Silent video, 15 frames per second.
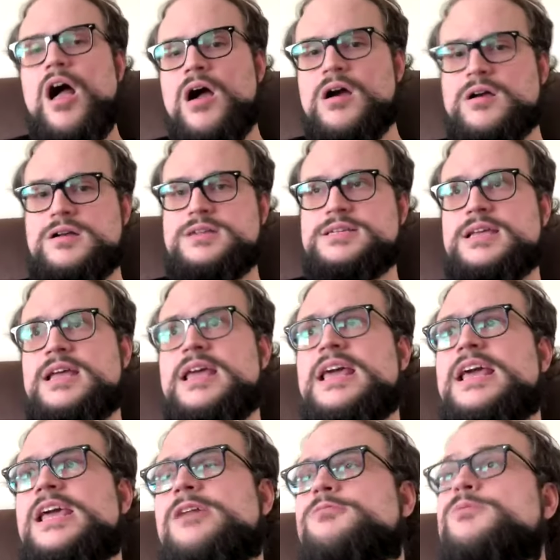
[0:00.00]
heart.
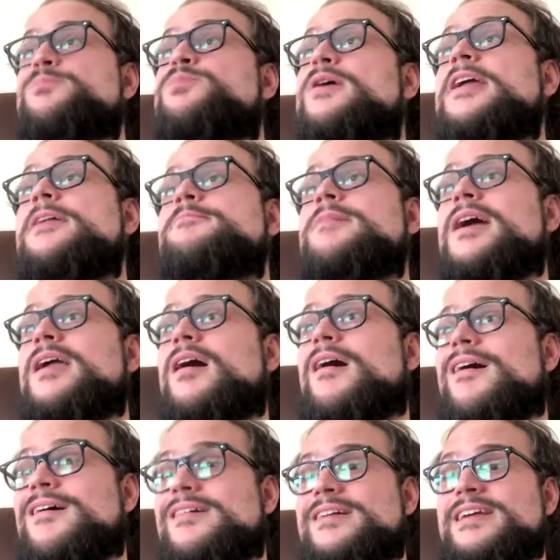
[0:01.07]
It would break my
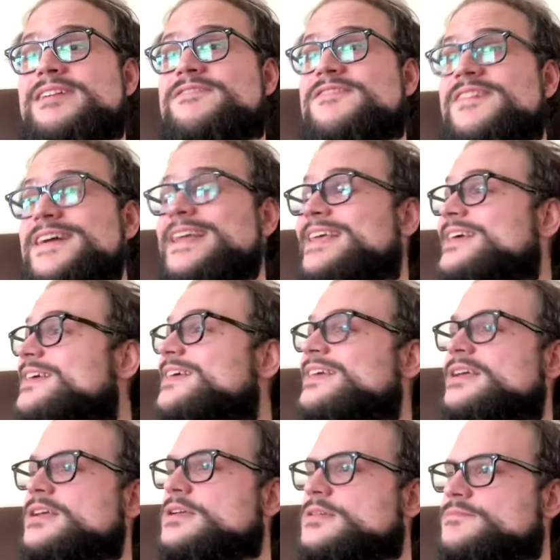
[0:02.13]
heart if, like,
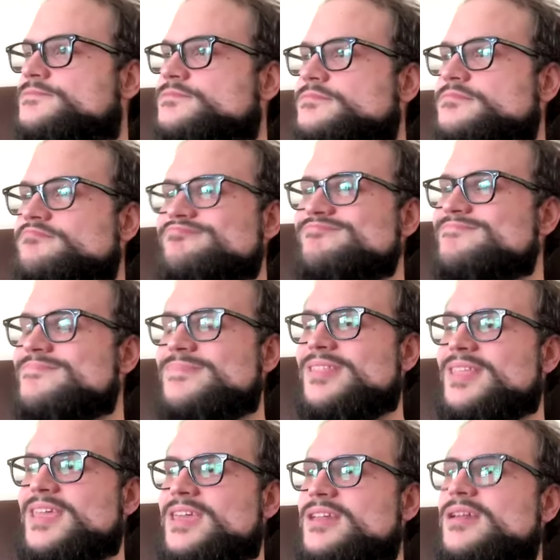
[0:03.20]

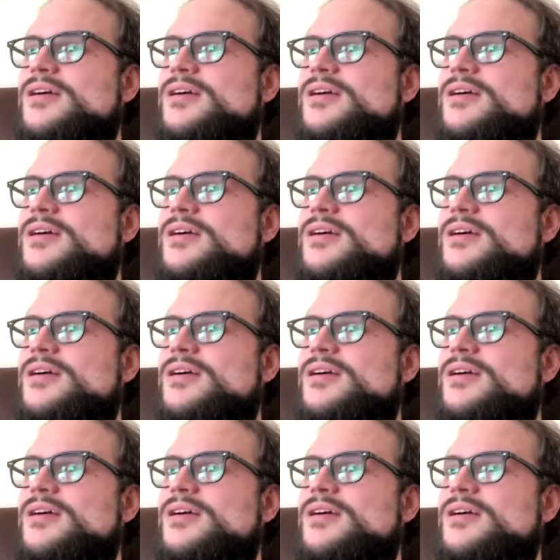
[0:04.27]
you